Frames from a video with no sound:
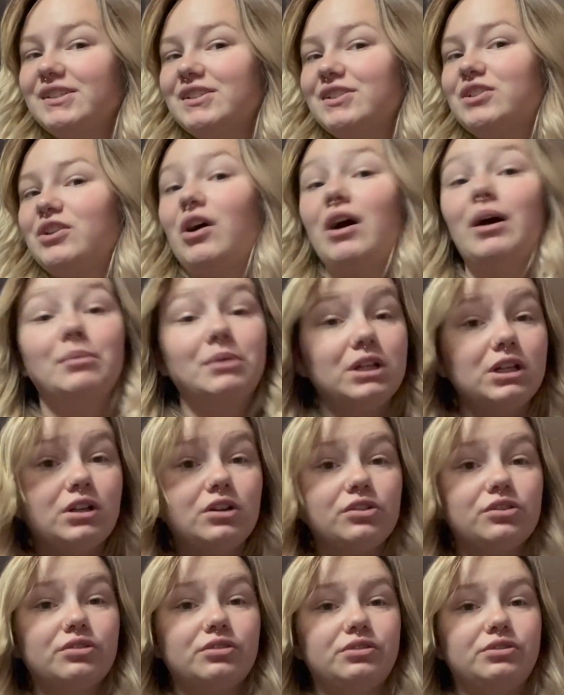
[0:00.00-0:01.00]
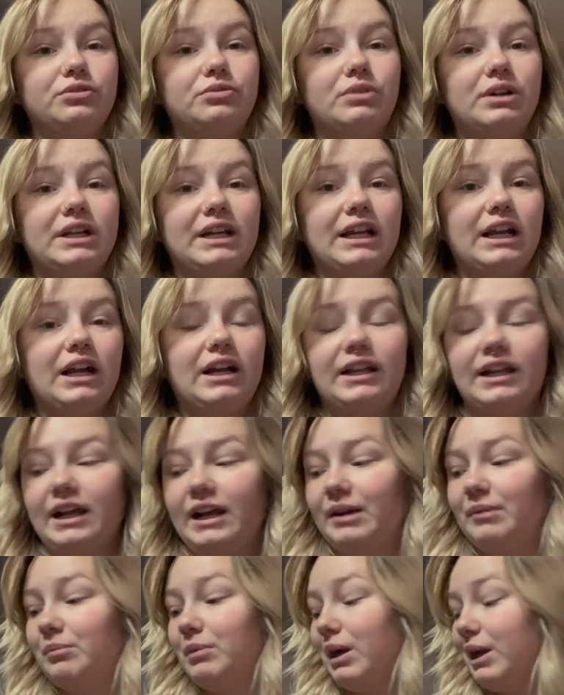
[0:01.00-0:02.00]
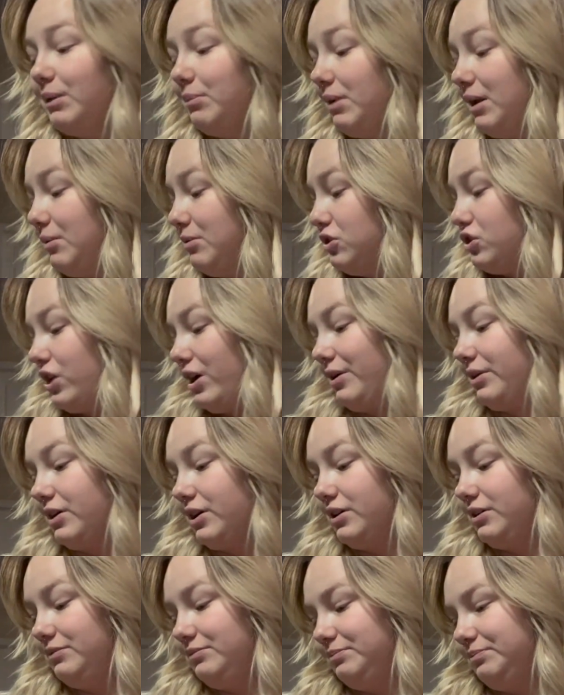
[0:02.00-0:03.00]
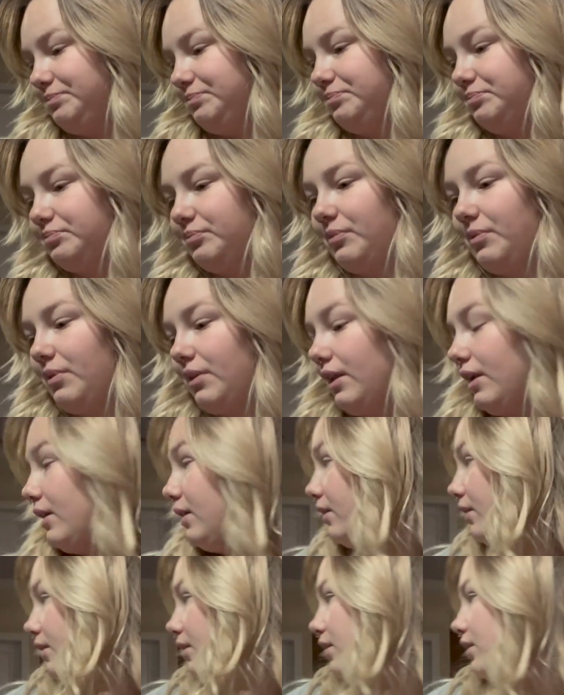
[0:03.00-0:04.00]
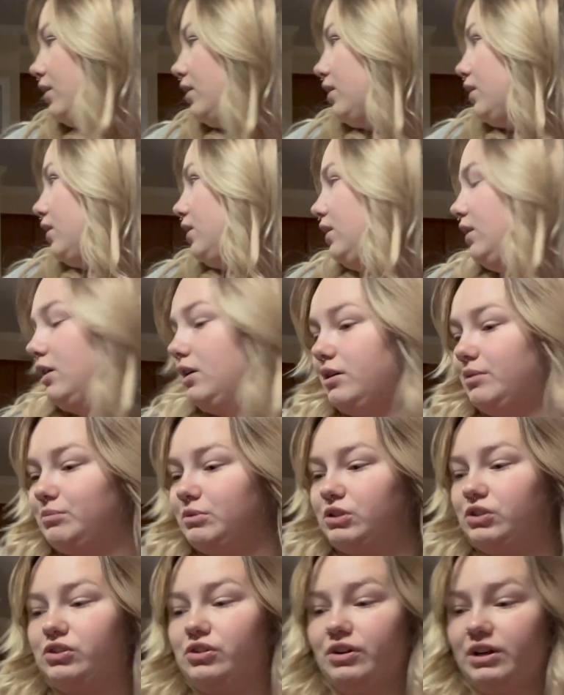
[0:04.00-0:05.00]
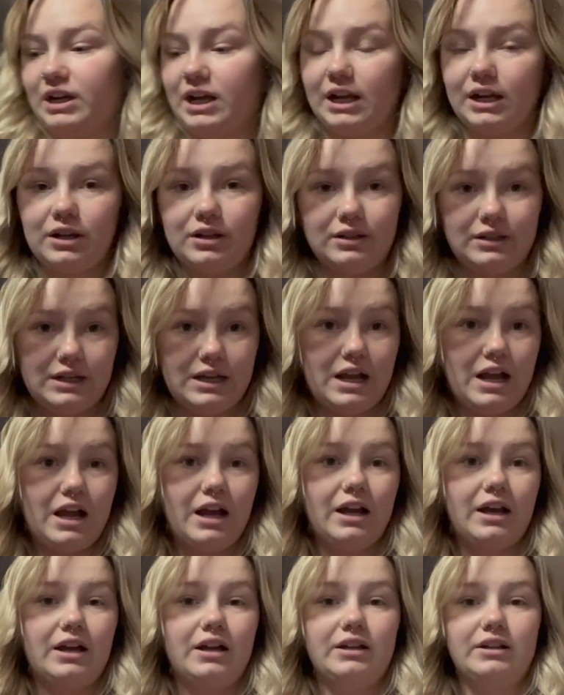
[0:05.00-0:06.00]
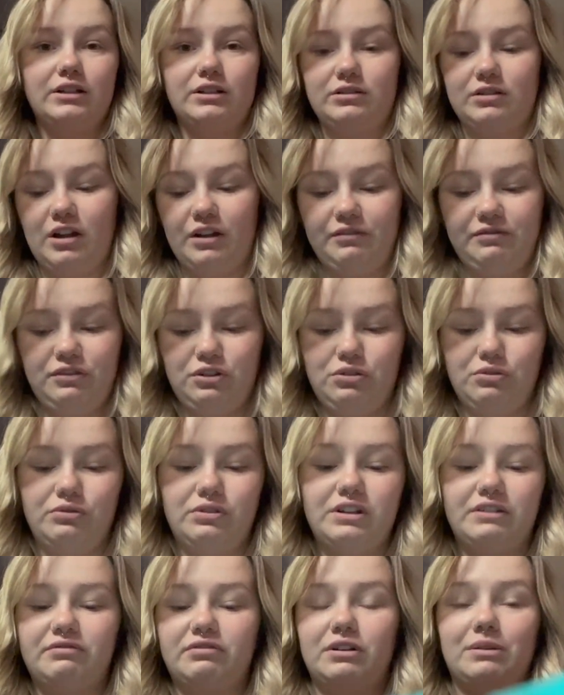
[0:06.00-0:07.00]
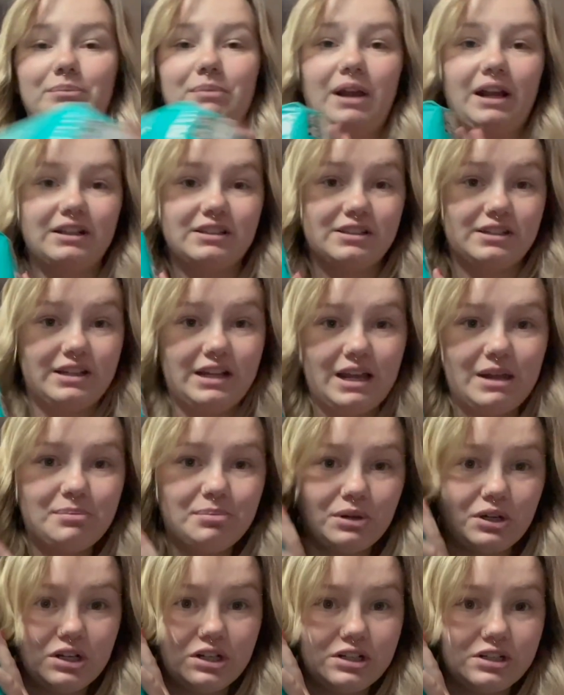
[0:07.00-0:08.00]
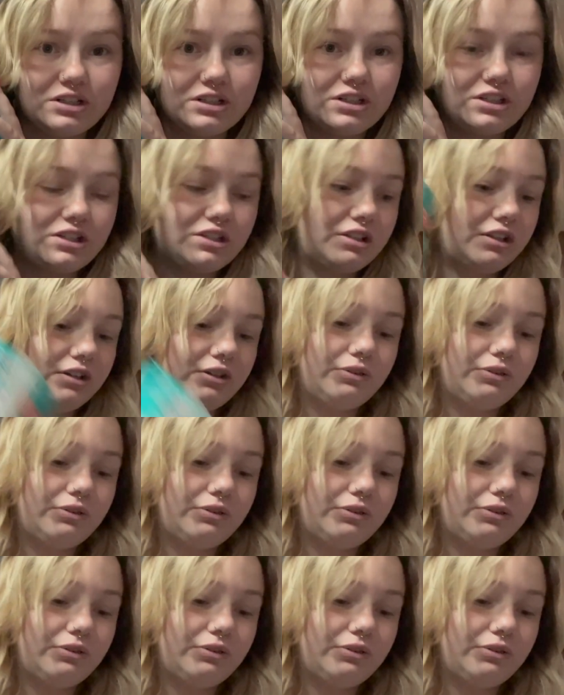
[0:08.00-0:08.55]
So I'm gonna go through what I got at my baby shower. So I got a few different packs of diapers. So